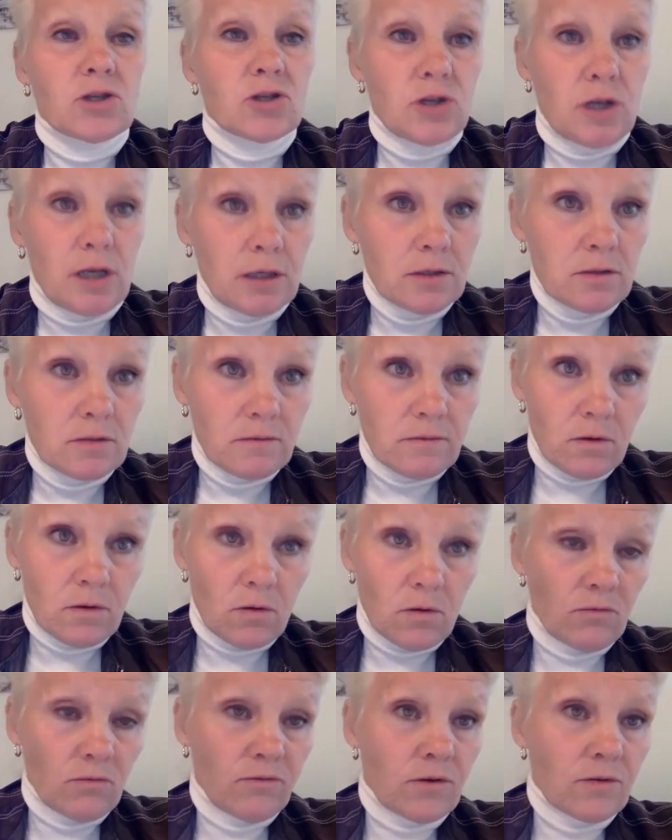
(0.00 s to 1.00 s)
change of the
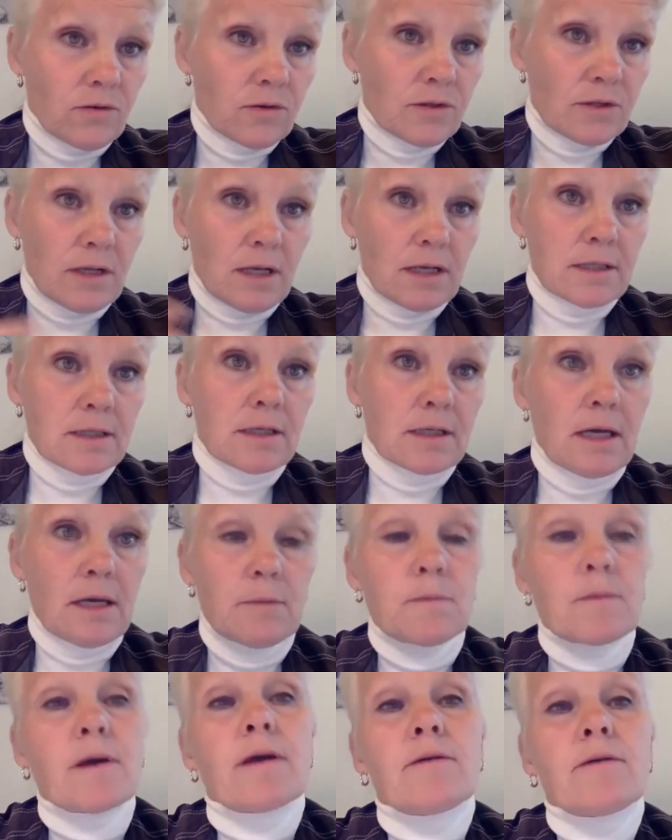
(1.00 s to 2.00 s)
whole forest
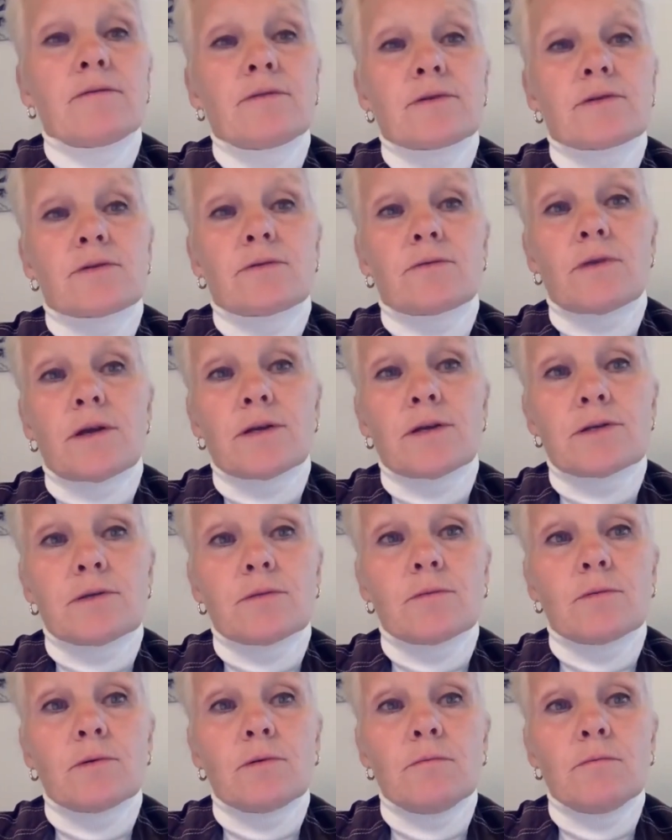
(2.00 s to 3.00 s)
landscape, and
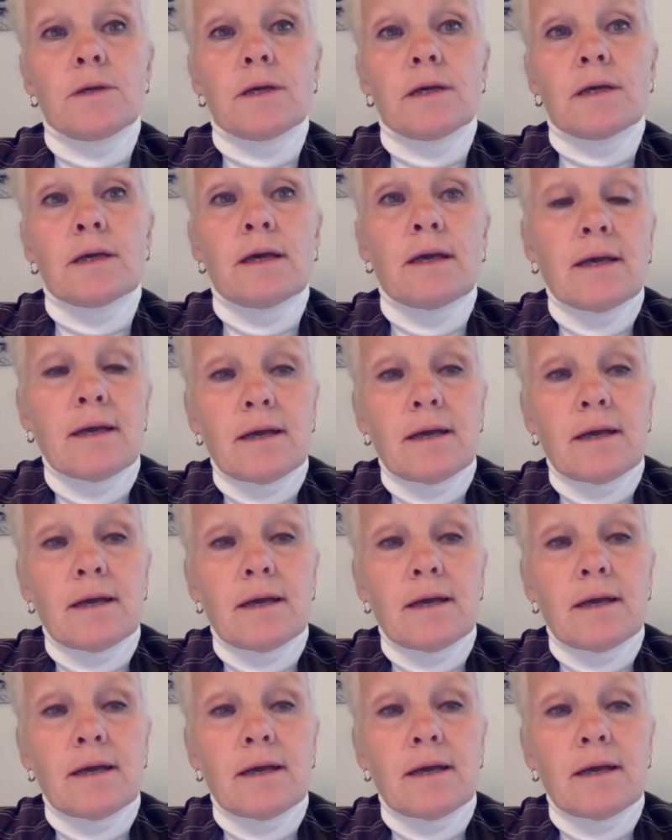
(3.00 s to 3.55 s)
restoration would be